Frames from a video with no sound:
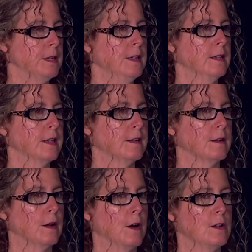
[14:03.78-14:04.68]
yeah.
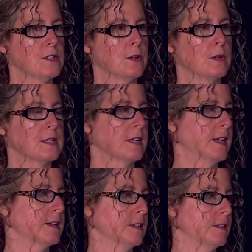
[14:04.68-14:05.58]
that also is
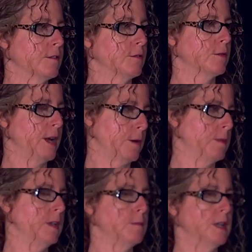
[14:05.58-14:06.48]
connected through
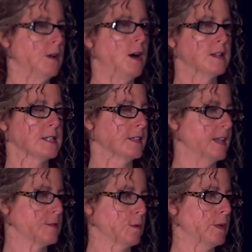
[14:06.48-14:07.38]
Airbnb. And honestly,
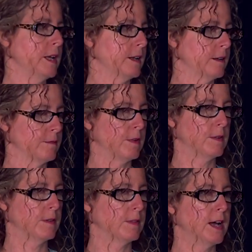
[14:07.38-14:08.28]
that's where right. we get a,
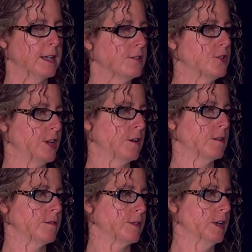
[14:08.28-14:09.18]
a, lion's share
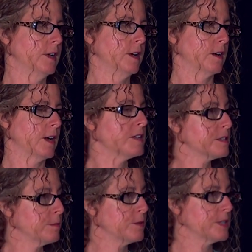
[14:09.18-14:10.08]
of our
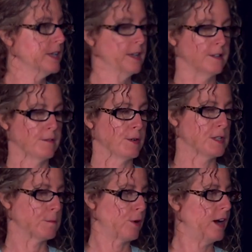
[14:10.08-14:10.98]
customers. They're very
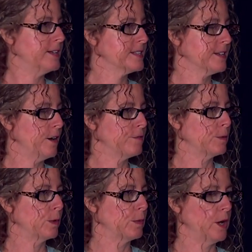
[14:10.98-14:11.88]
surprised
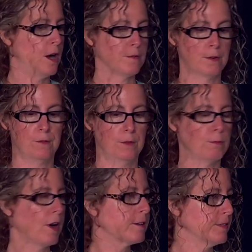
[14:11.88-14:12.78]
often when we offer a full
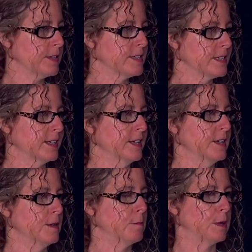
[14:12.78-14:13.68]
breakfast.
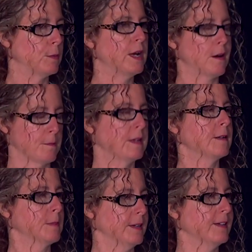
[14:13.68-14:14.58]
Right. But we are a
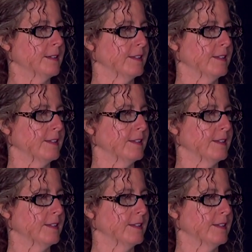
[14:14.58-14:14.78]
B&B.